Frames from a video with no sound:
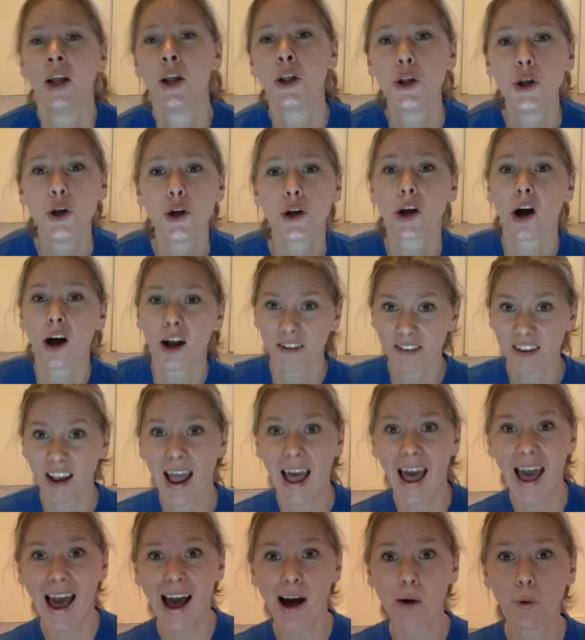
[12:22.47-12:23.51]
You guys at
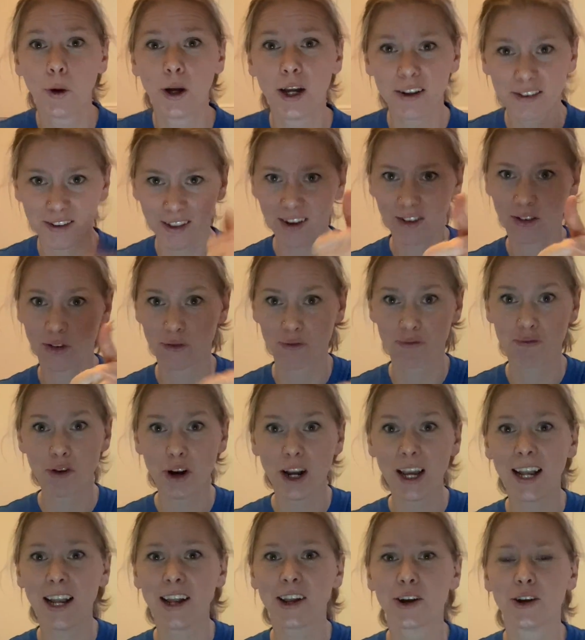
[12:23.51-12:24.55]
Howard, that's a
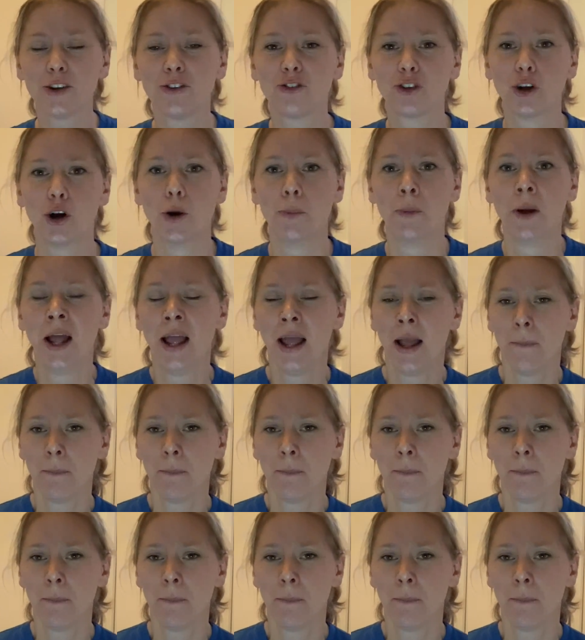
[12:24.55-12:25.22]
really good job.